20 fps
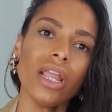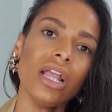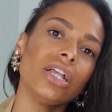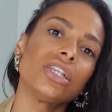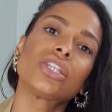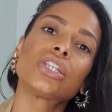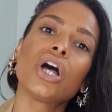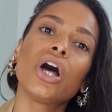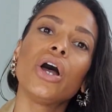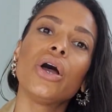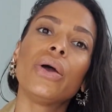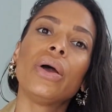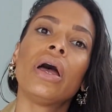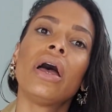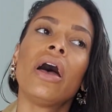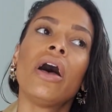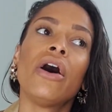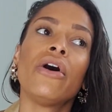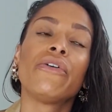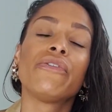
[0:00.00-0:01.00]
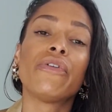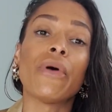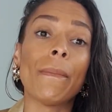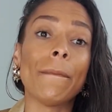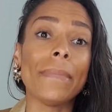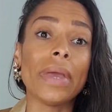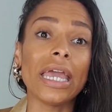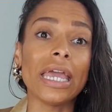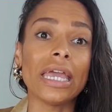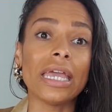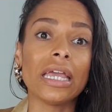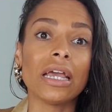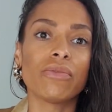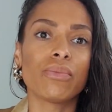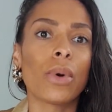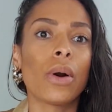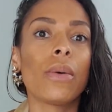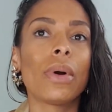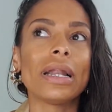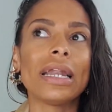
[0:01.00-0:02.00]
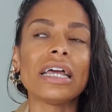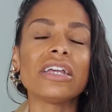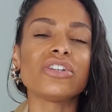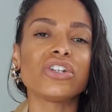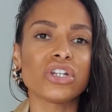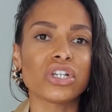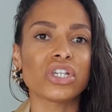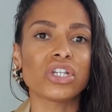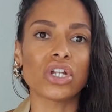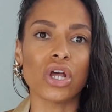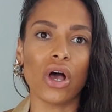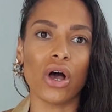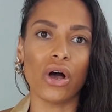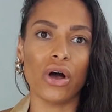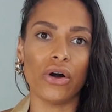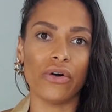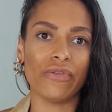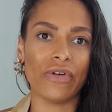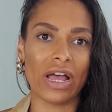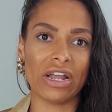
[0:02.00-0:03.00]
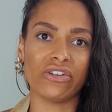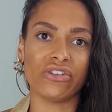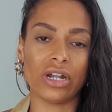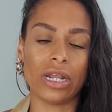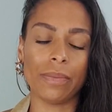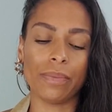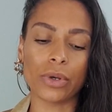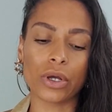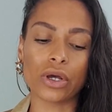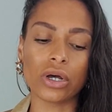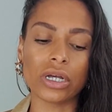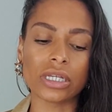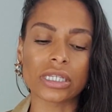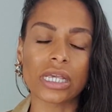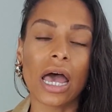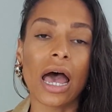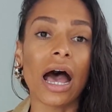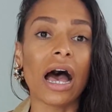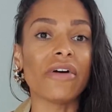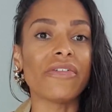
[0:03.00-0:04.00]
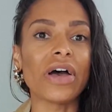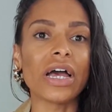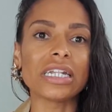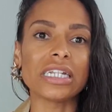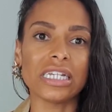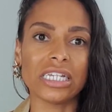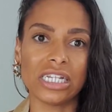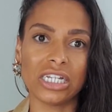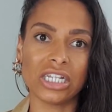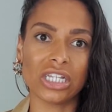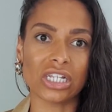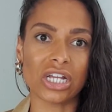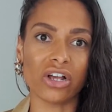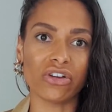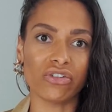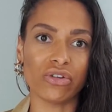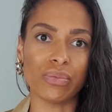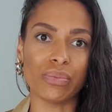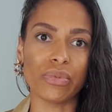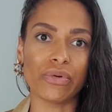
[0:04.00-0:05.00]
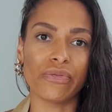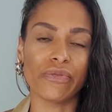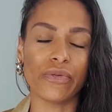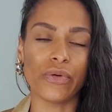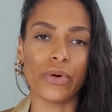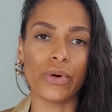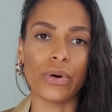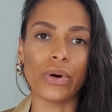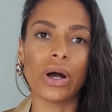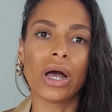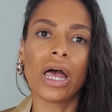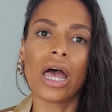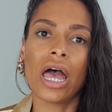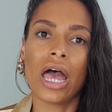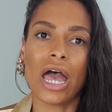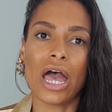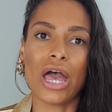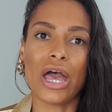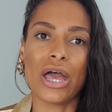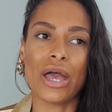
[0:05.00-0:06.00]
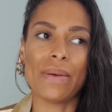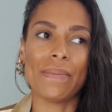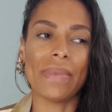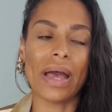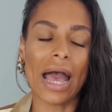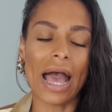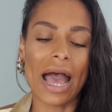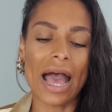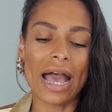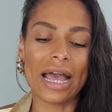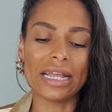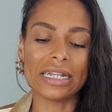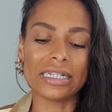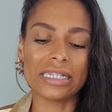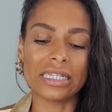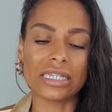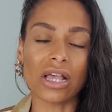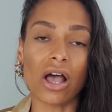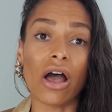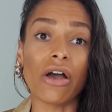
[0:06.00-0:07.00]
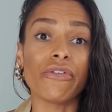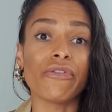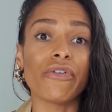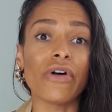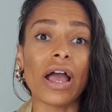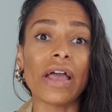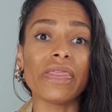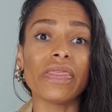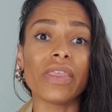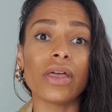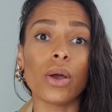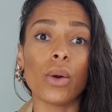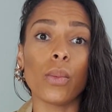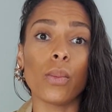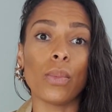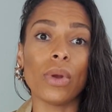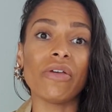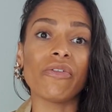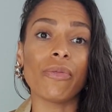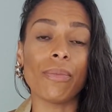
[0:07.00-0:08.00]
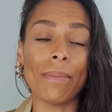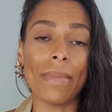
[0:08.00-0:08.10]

So for me, well, let's just start off actually, because I've had this discussion before, and I find that with